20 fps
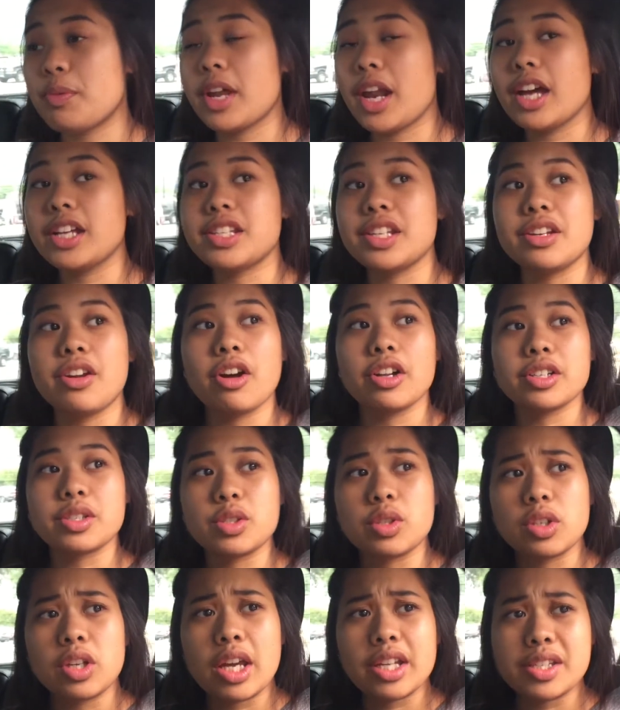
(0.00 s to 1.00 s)
but I did not
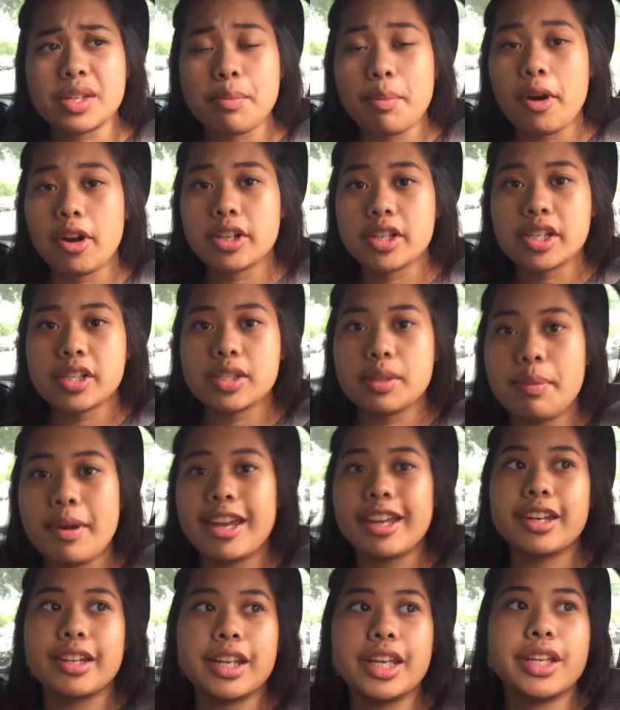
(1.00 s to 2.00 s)
get to
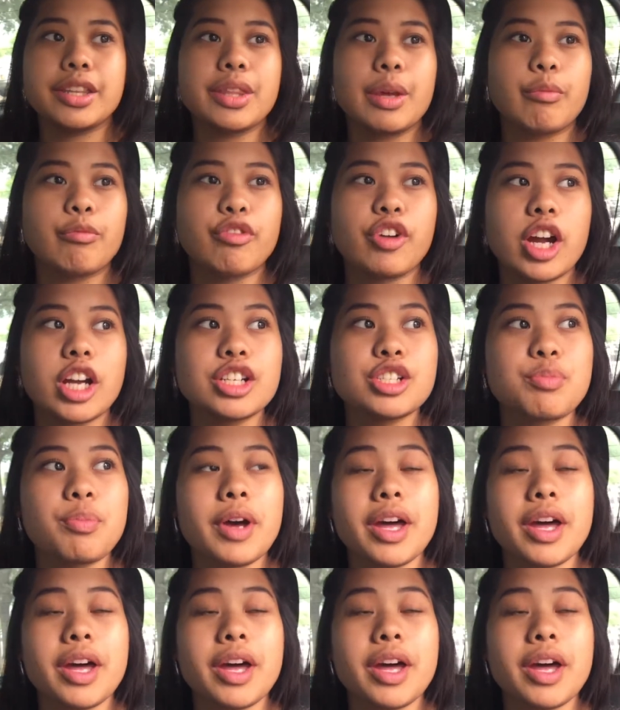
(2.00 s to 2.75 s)
participate and eat them fresh,